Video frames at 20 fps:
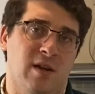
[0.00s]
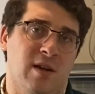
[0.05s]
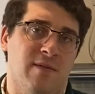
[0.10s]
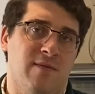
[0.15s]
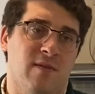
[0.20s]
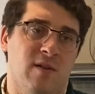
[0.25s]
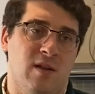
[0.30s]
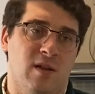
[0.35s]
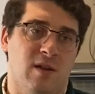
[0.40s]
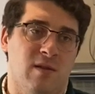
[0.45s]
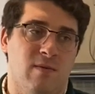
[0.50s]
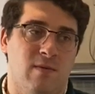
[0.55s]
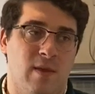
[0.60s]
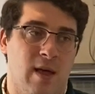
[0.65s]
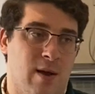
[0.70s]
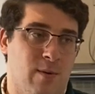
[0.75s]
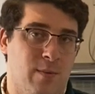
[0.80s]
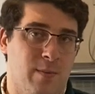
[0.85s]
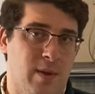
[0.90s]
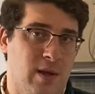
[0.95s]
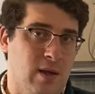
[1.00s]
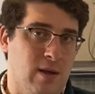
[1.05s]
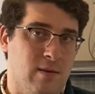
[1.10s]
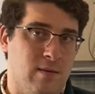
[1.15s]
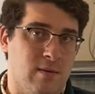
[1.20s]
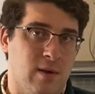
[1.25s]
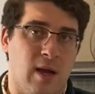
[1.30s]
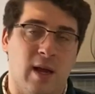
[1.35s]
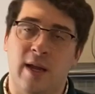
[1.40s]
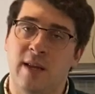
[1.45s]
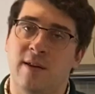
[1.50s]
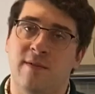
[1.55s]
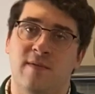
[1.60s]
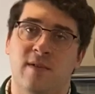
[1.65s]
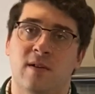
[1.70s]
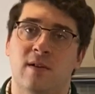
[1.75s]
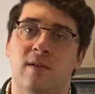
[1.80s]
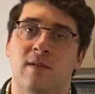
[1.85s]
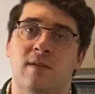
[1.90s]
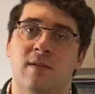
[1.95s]
I feel like that would be kind of
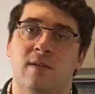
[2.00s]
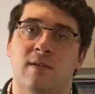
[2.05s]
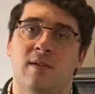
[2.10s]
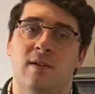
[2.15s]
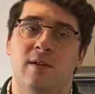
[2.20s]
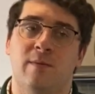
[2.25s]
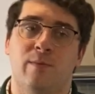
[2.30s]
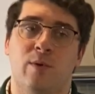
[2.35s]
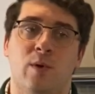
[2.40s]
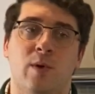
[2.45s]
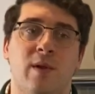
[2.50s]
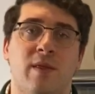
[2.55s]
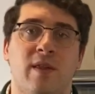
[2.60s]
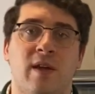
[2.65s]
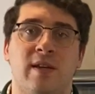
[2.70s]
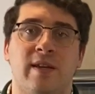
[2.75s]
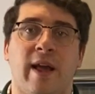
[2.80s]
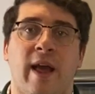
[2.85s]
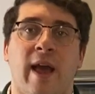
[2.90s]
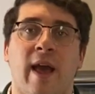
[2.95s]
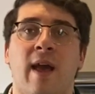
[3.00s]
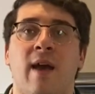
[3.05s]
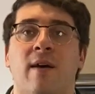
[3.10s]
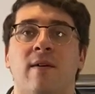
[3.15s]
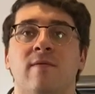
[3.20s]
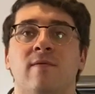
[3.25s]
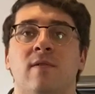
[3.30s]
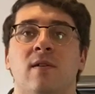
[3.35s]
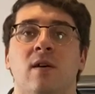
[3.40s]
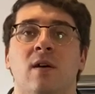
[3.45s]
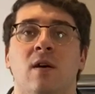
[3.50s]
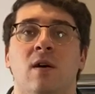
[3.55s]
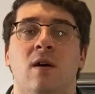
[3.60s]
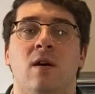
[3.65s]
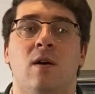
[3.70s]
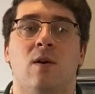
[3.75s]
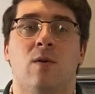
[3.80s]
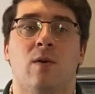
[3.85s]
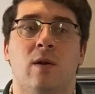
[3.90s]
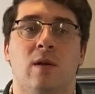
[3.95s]
an important thing to have,
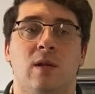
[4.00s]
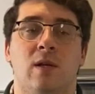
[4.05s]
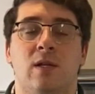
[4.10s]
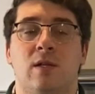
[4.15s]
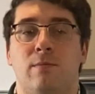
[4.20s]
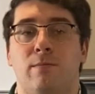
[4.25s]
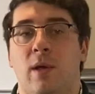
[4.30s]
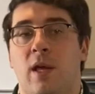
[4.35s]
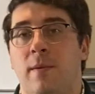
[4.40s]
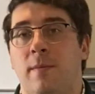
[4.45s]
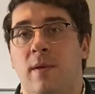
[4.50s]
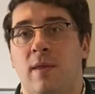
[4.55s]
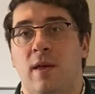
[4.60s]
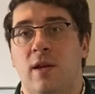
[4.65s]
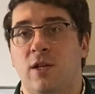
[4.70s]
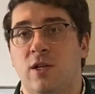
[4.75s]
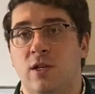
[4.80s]
or at least maybe they